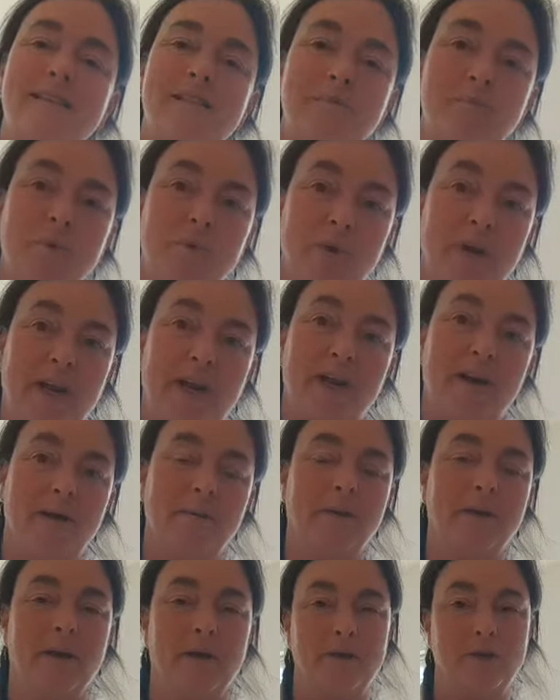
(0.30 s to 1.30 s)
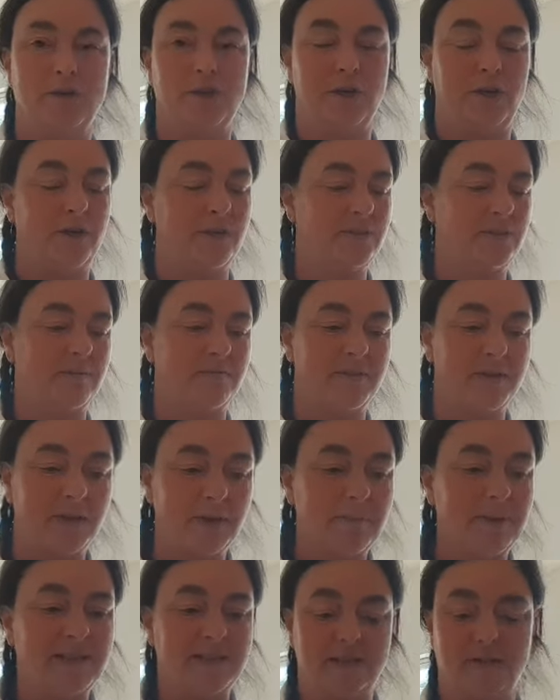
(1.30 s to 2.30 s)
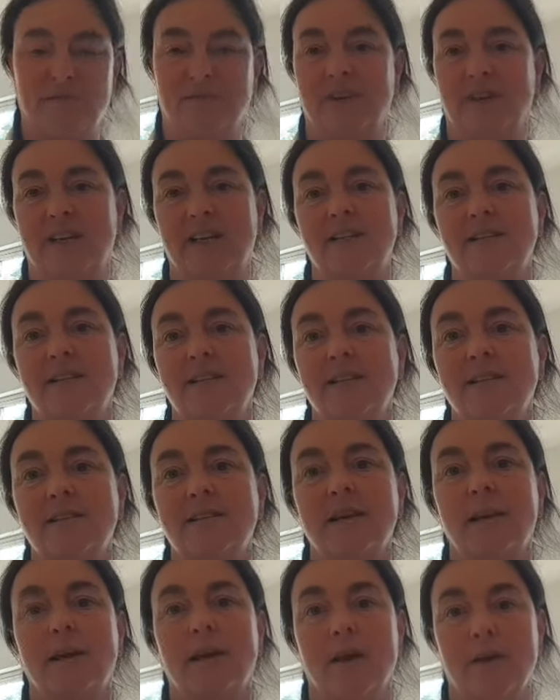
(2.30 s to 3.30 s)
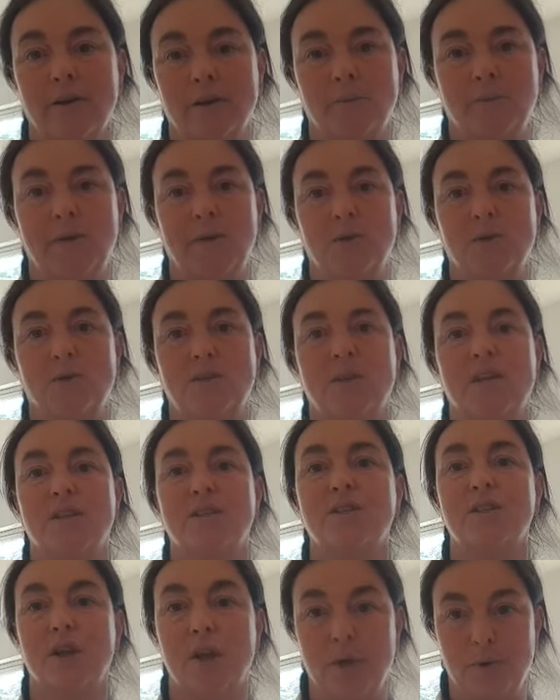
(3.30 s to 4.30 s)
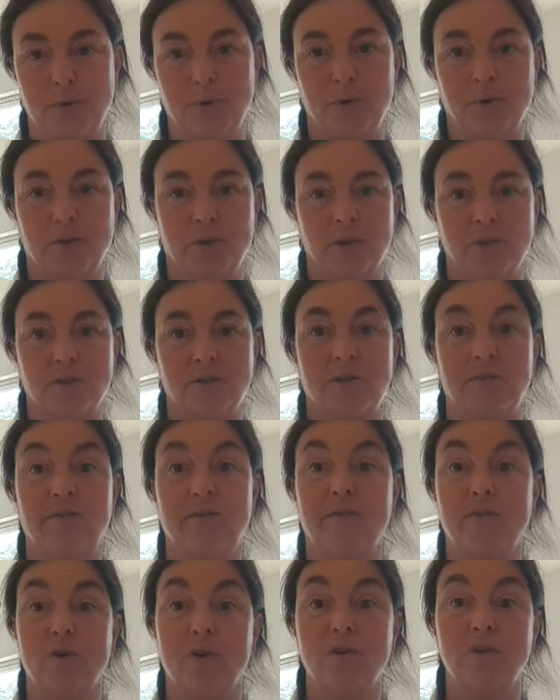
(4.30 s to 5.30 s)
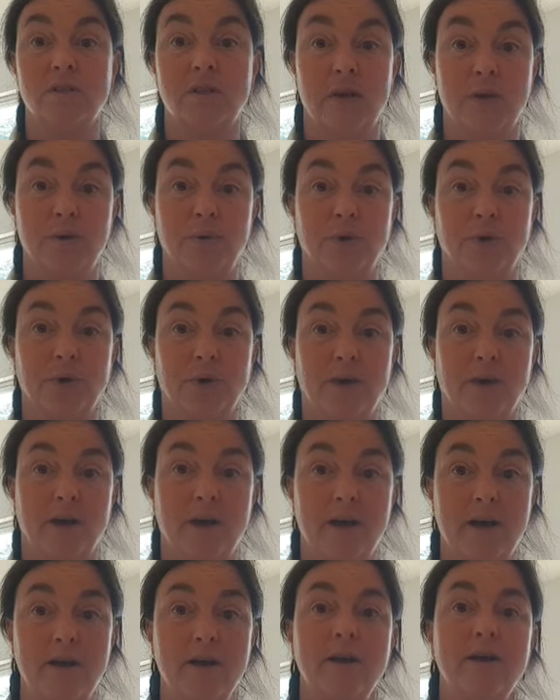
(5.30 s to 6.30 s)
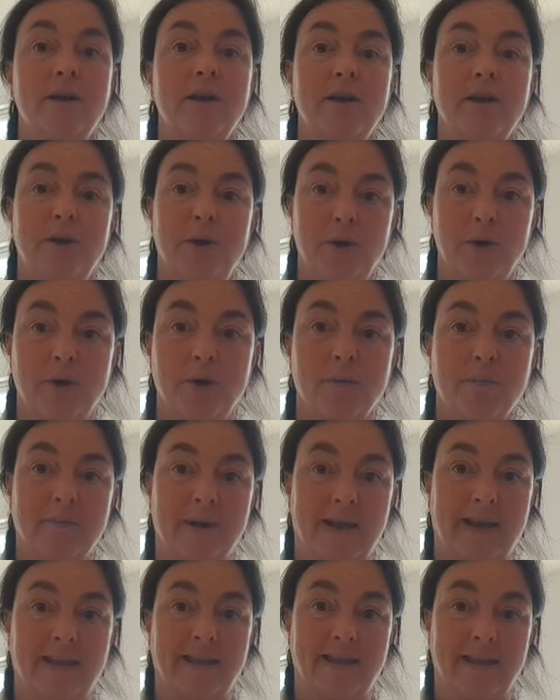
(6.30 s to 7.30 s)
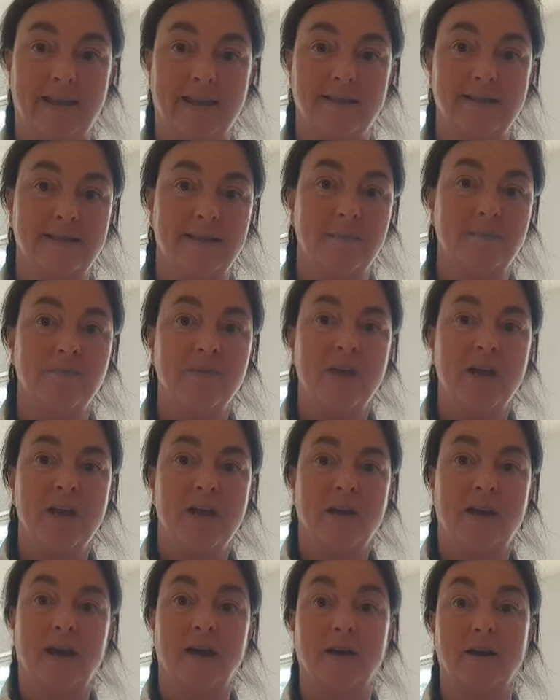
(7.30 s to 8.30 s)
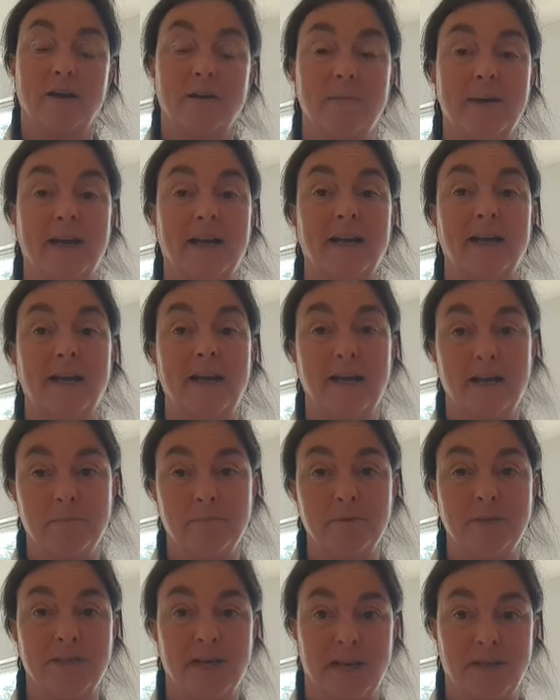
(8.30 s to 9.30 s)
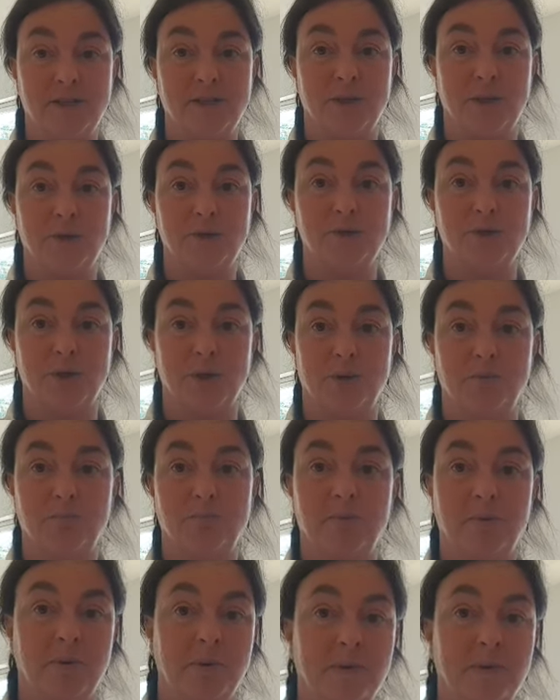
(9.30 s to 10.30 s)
this morning I'm going to show you something a bit different. This is going to be using a slow cooker. So if you've got a slow cooker, you can make this. Now I'm going to make a leek and potato soup.